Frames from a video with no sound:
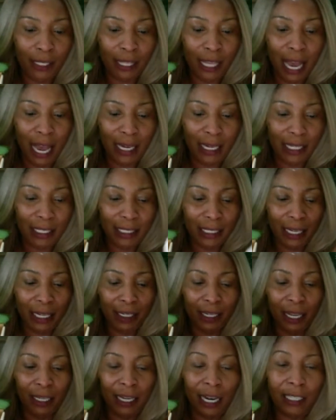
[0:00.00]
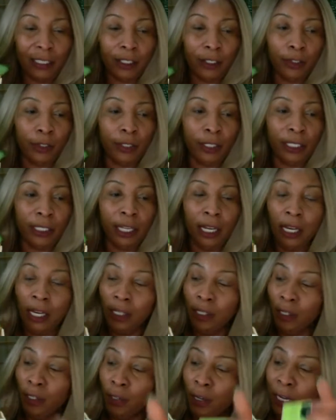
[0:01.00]
That is it. And I'll show it
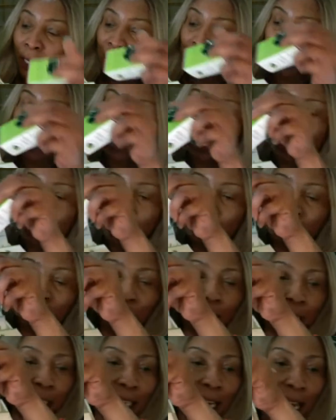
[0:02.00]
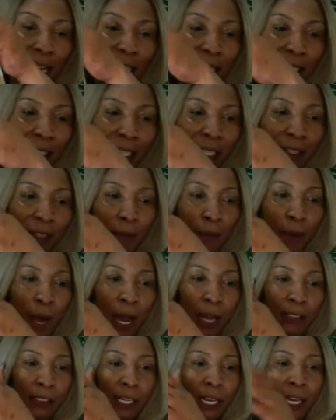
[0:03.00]
to you a little later. That is in the
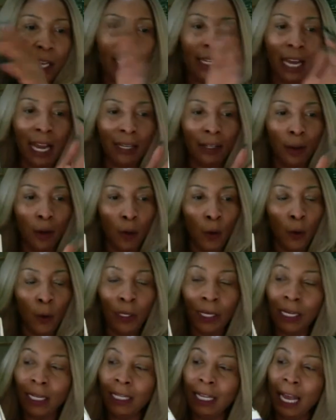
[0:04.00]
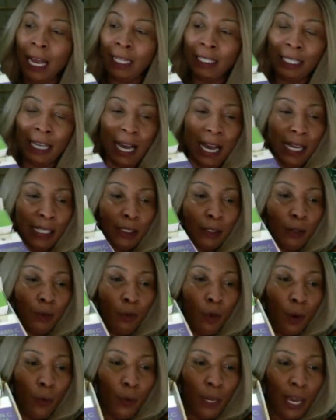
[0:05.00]
box. Not only that, guys, look
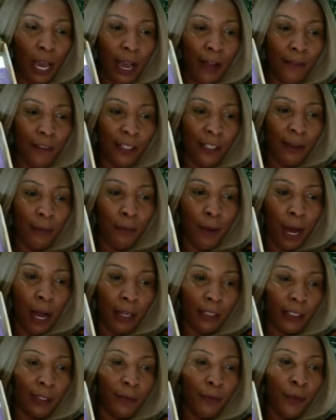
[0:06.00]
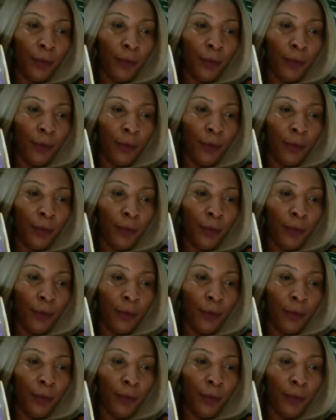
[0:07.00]
what we have in the box.